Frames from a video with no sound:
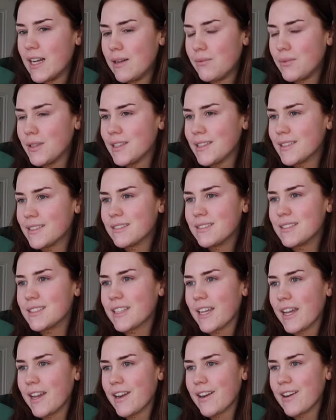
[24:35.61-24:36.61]
I'm a little
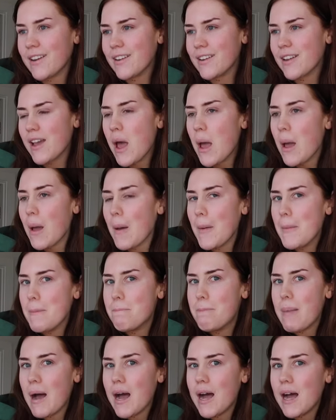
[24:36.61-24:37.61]
scared,
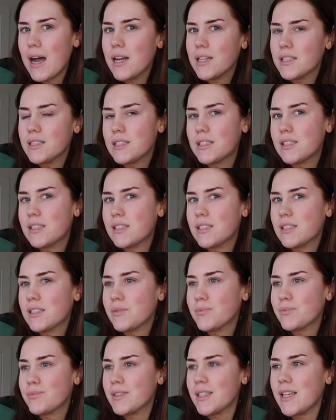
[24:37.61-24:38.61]
but
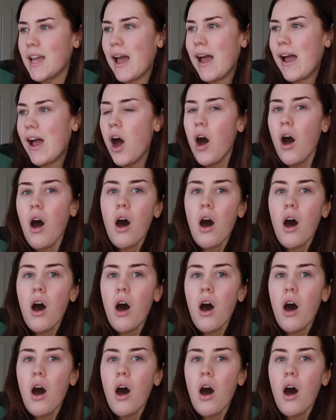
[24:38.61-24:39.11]
Yeah.